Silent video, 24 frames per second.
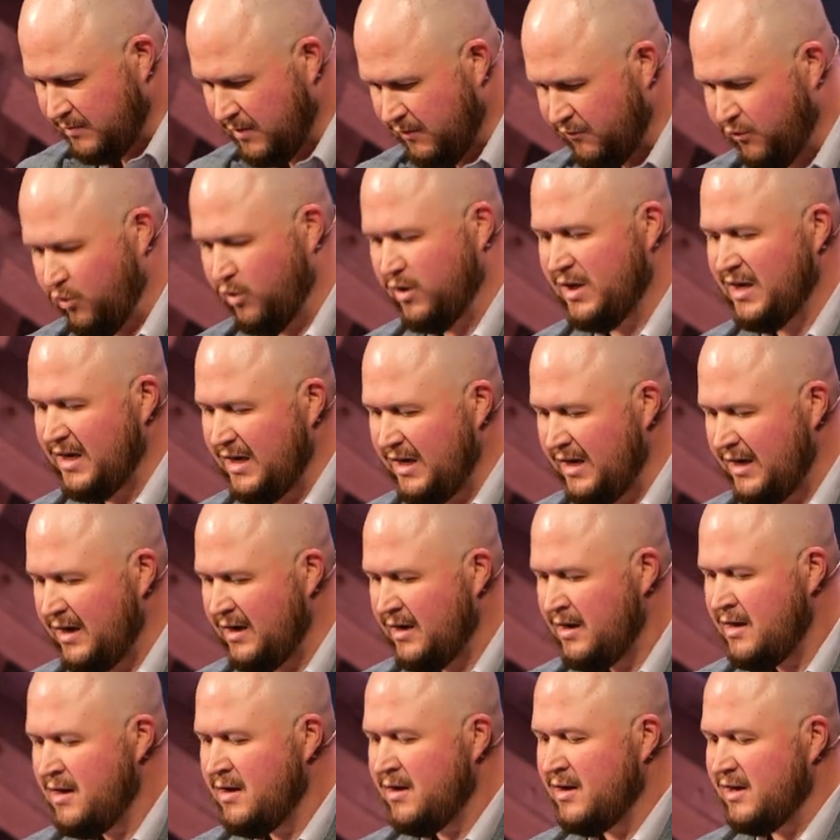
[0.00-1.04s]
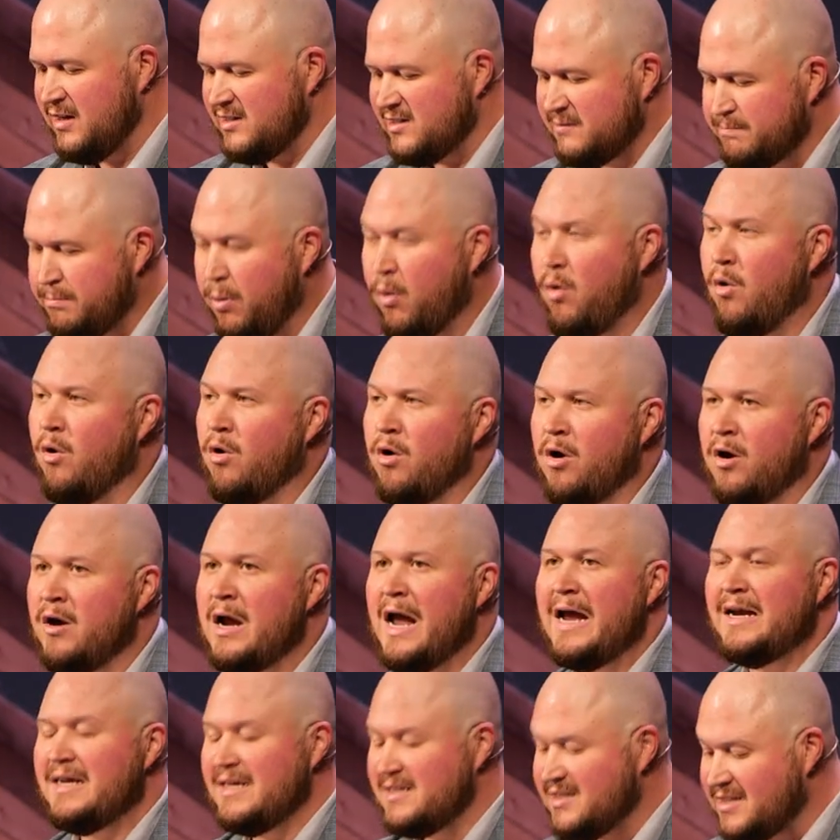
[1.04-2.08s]
"For he is poor
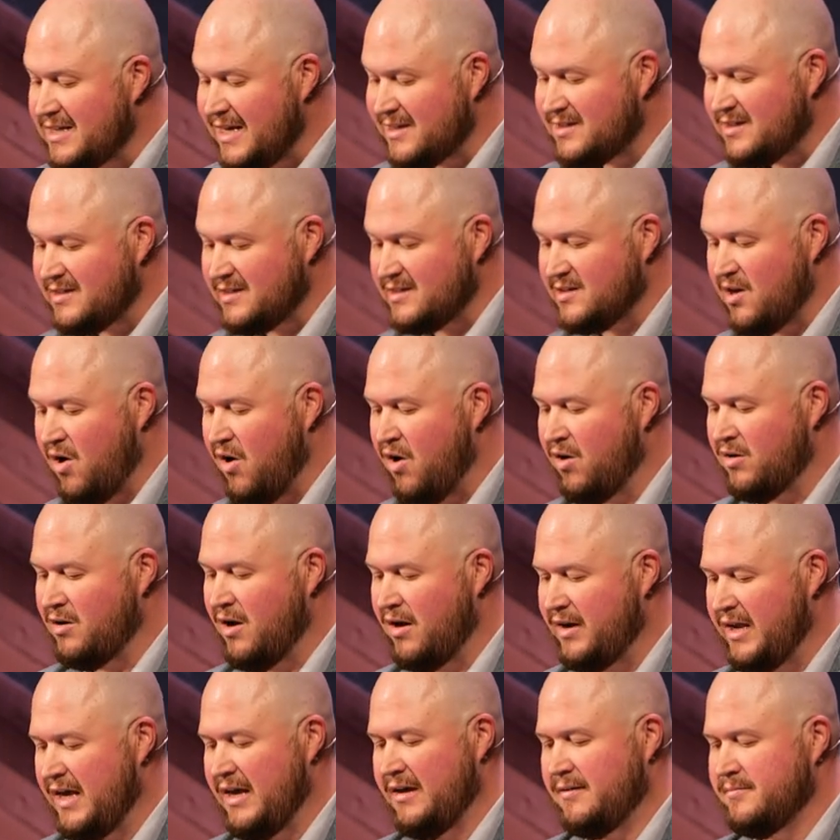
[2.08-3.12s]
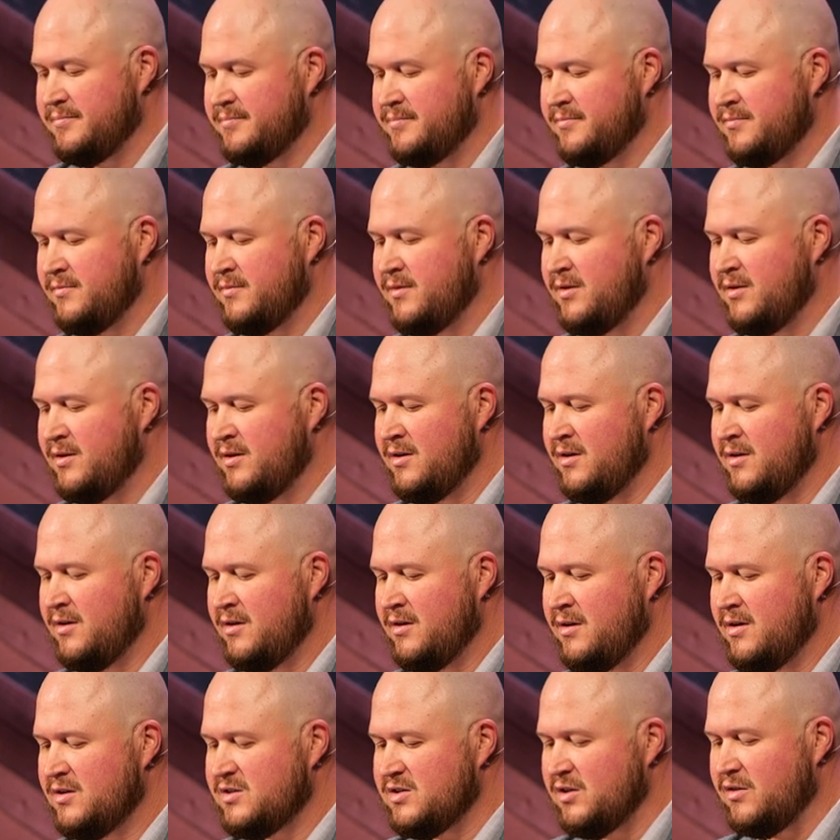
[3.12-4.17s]
and he sets his heart on it."
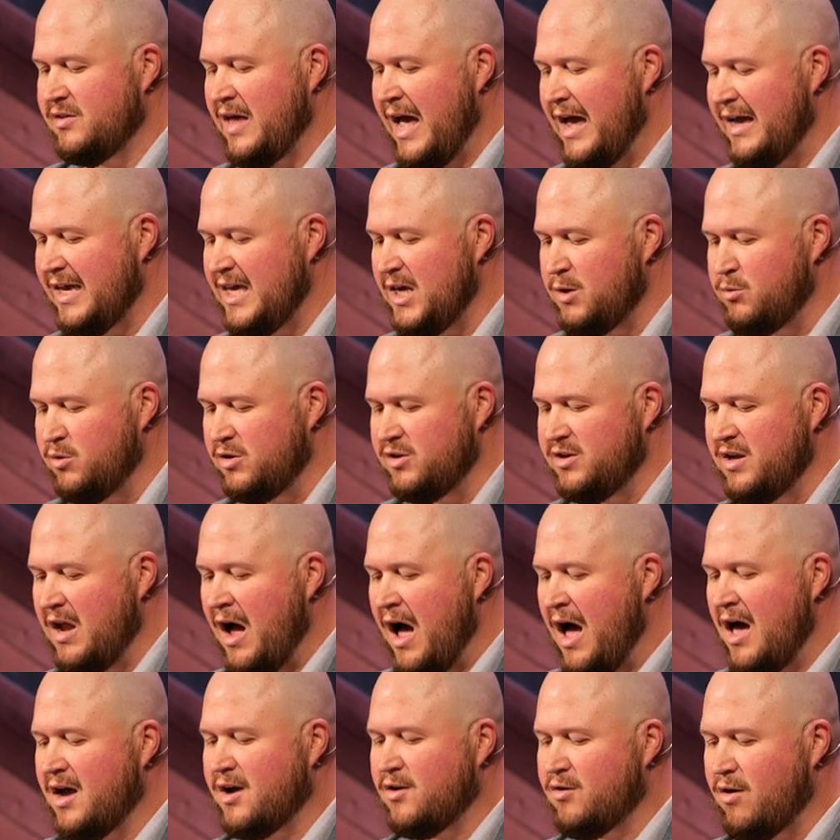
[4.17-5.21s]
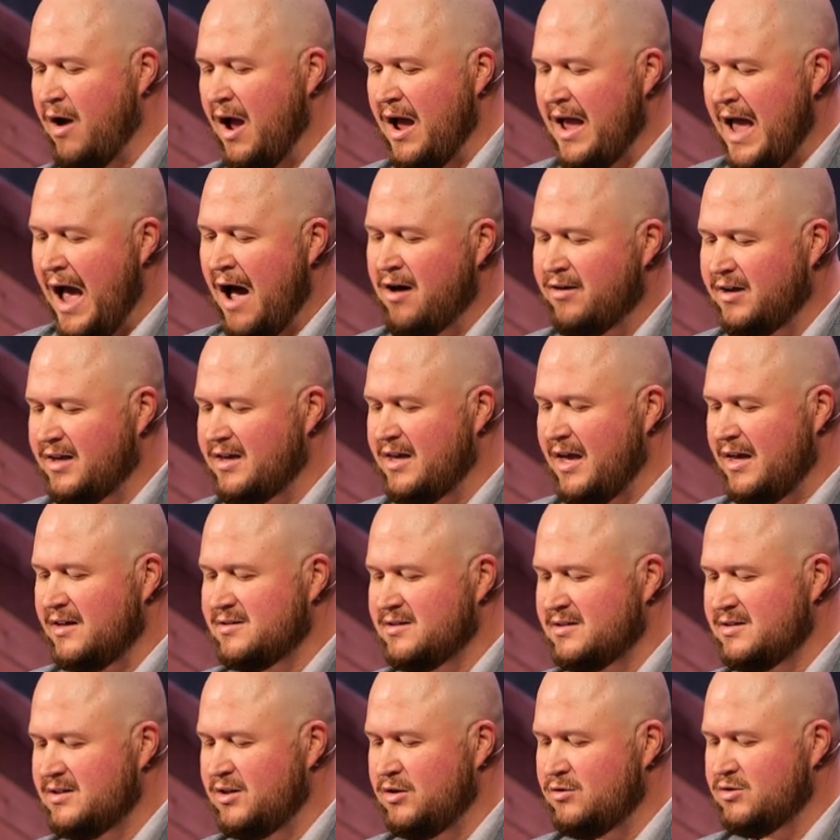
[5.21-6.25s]
so that he will not cry out
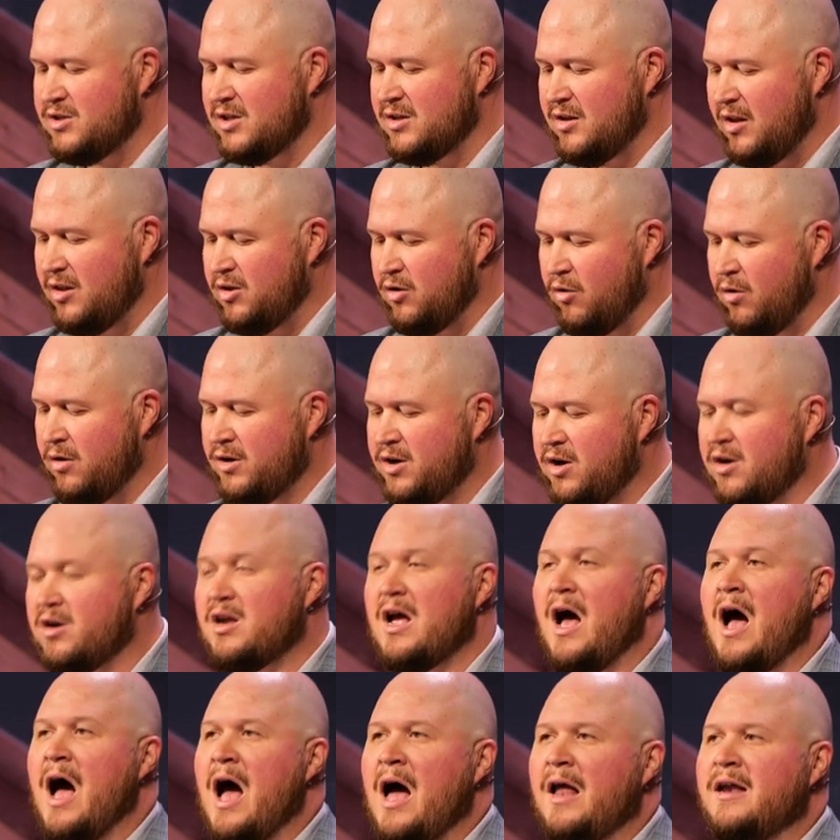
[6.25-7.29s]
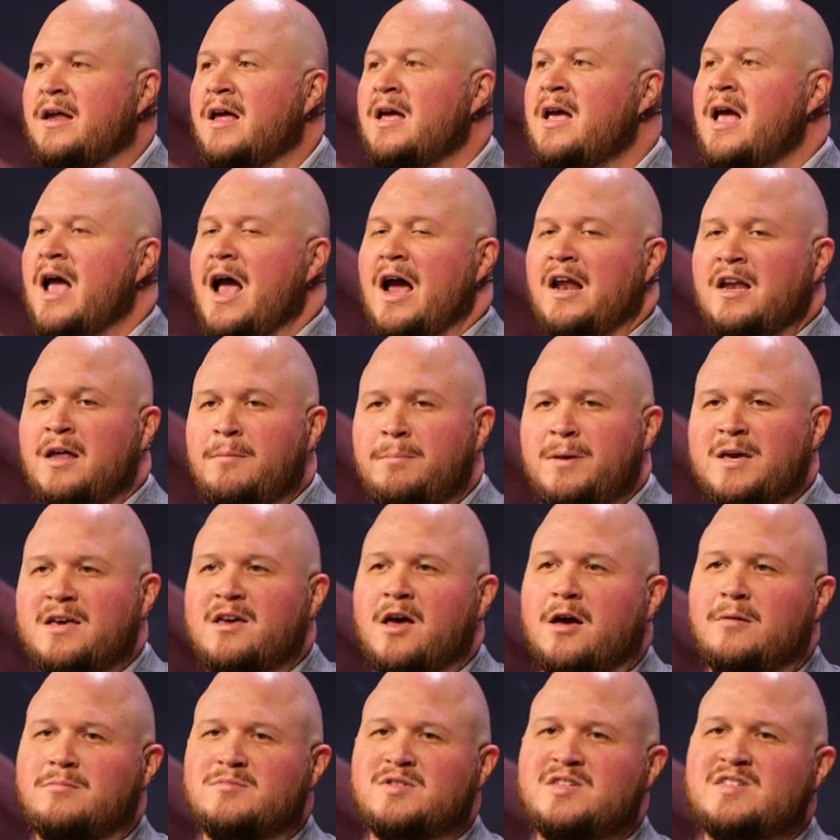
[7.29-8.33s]
against you to the Lord your God and it
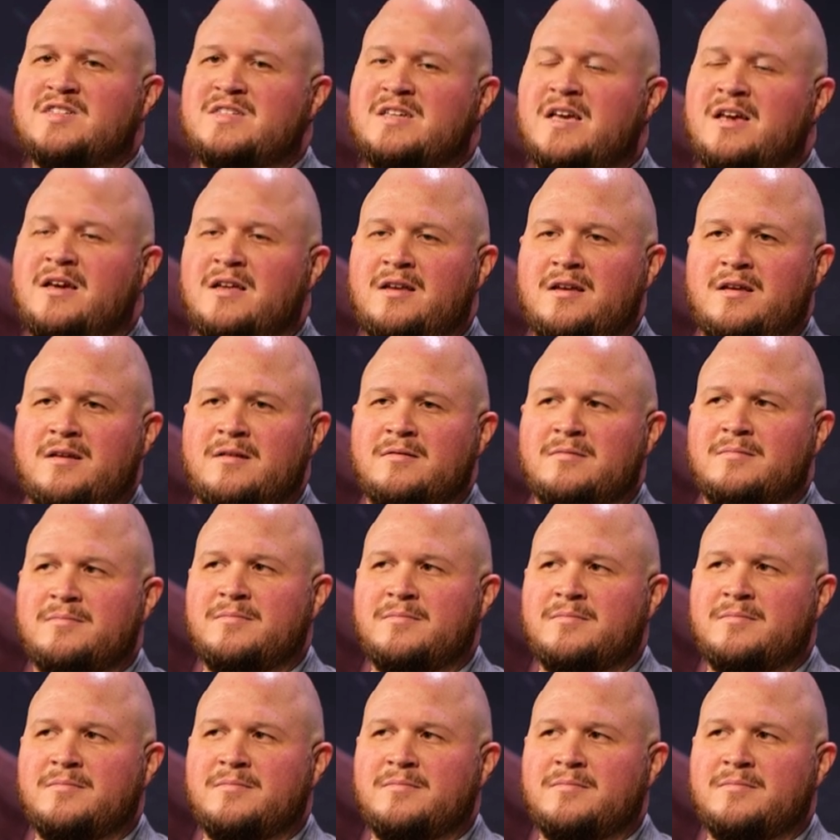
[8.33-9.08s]
becomes sin.